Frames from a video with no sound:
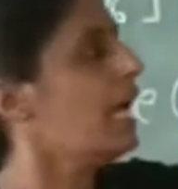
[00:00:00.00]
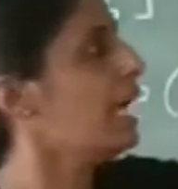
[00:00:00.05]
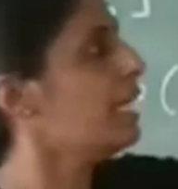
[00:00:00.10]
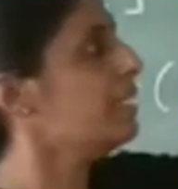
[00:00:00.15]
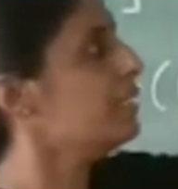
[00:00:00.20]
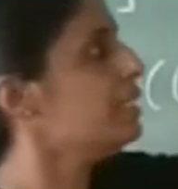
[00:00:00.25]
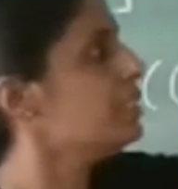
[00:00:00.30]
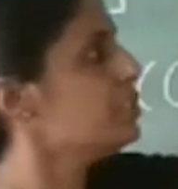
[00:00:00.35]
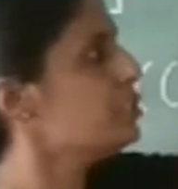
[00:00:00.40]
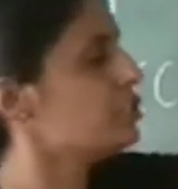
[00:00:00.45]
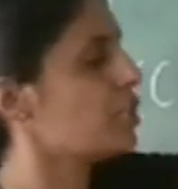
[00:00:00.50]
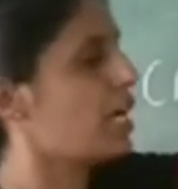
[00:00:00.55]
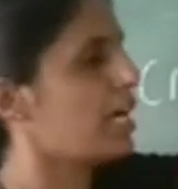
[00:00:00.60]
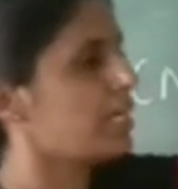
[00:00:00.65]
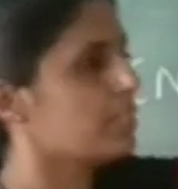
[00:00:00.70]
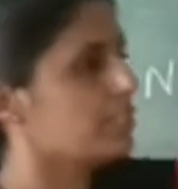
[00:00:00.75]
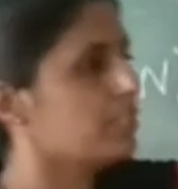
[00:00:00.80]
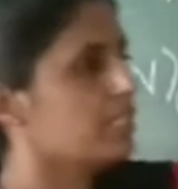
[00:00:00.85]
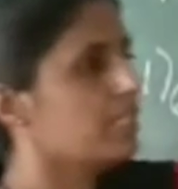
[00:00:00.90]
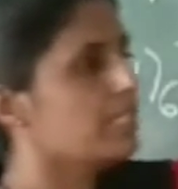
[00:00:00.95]
and the
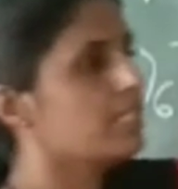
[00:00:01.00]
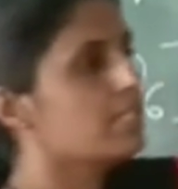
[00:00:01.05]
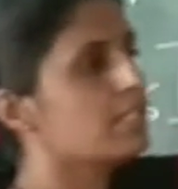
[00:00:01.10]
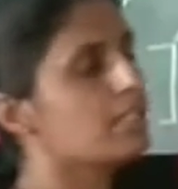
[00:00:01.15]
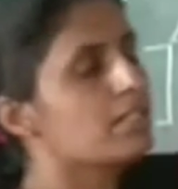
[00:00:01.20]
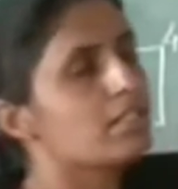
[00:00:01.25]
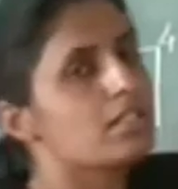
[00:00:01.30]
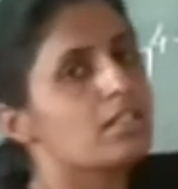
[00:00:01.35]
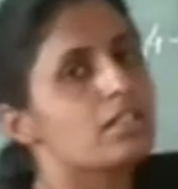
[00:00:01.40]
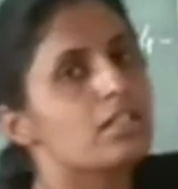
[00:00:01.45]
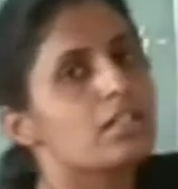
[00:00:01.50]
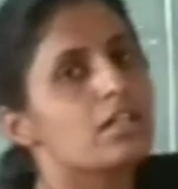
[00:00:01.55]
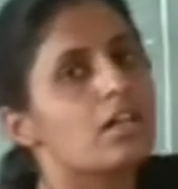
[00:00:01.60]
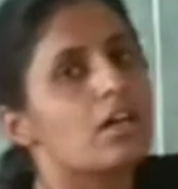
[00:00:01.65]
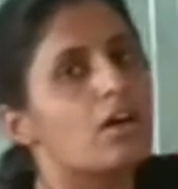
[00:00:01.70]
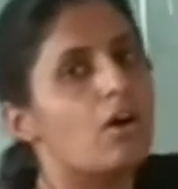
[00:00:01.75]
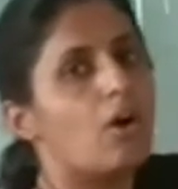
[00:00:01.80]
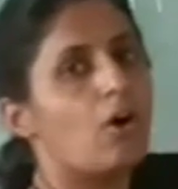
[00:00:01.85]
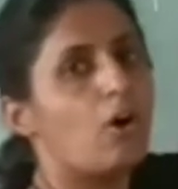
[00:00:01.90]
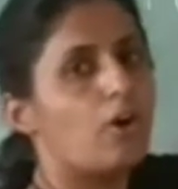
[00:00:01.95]
charges
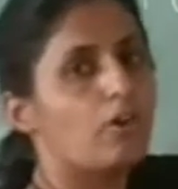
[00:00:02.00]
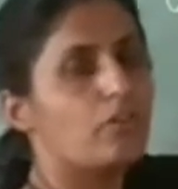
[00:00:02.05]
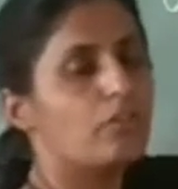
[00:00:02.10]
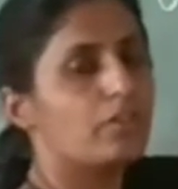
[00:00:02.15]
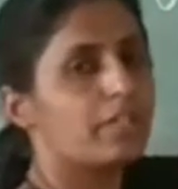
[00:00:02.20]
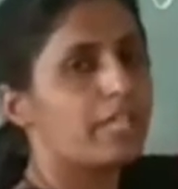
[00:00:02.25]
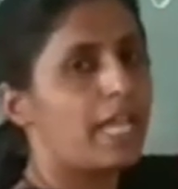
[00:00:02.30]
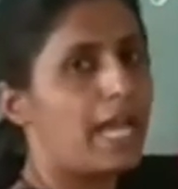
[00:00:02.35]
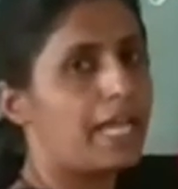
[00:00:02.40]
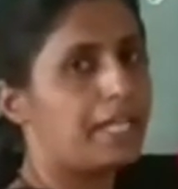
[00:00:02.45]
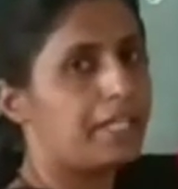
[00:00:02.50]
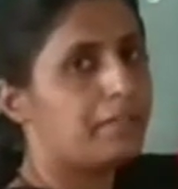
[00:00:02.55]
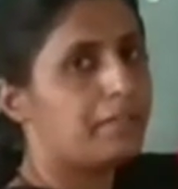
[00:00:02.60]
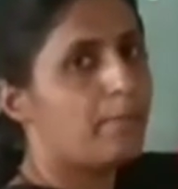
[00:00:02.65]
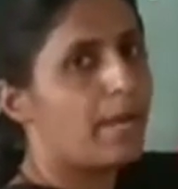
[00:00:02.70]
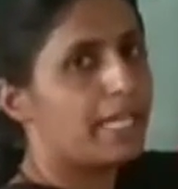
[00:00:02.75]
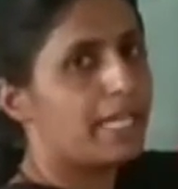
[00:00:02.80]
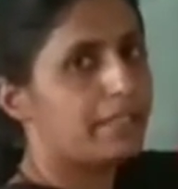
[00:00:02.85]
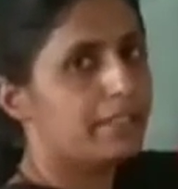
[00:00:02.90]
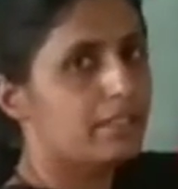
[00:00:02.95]
of carried
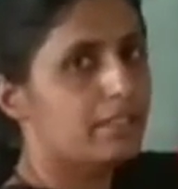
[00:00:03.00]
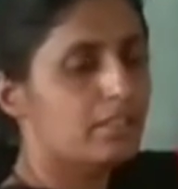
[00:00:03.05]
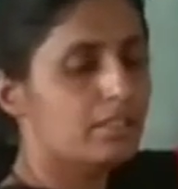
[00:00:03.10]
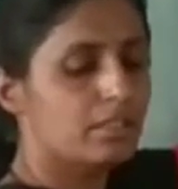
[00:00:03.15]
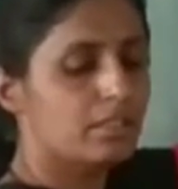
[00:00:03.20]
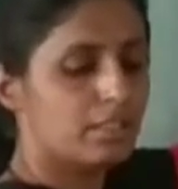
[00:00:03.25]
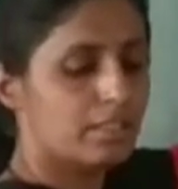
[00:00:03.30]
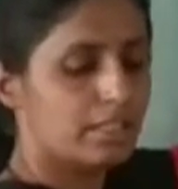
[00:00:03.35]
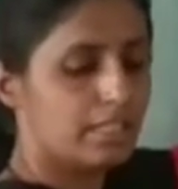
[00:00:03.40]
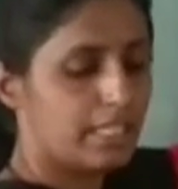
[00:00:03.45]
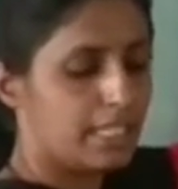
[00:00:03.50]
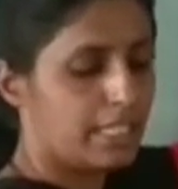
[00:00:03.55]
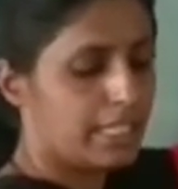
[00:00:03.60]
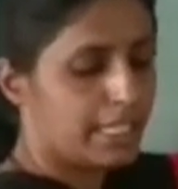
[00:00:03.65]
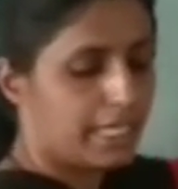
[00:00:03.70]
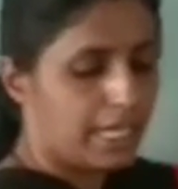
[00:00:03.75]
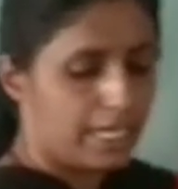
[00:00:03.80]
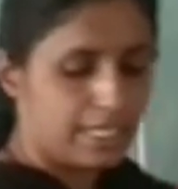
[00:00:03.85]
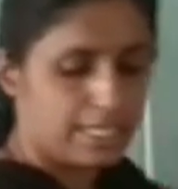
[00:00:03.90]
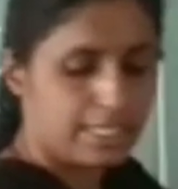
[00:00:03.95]
by the
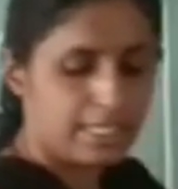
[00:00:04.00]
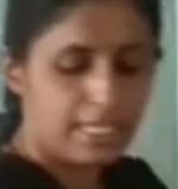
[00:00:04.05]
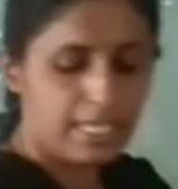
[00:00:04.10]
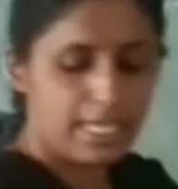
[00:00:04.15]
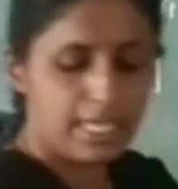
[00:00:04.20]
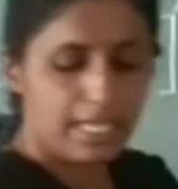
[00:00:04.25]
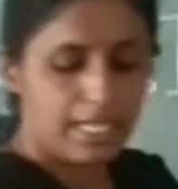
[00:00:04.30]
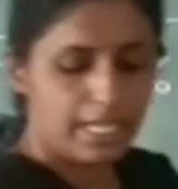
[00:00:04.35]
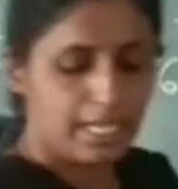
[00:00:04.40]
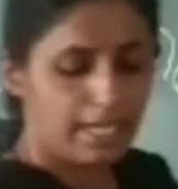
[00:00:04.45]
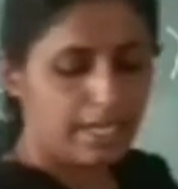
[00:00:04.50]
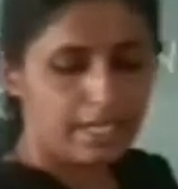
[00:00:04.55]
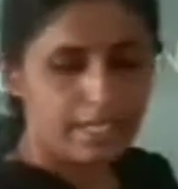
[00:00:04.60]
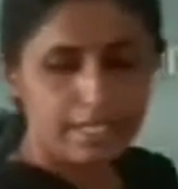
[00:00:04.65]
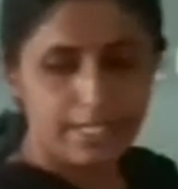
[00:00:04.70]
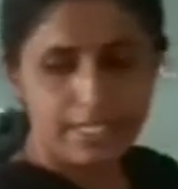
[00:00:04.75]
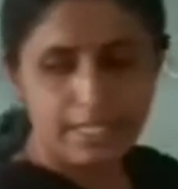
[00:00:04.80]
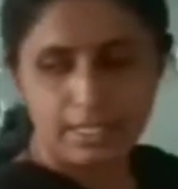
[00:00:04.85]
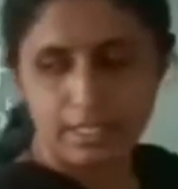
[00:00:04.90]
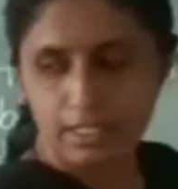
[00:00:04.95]
ligands.
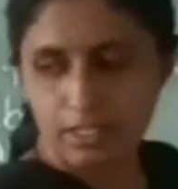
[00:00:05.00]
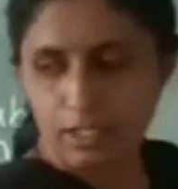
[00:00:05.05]
Let's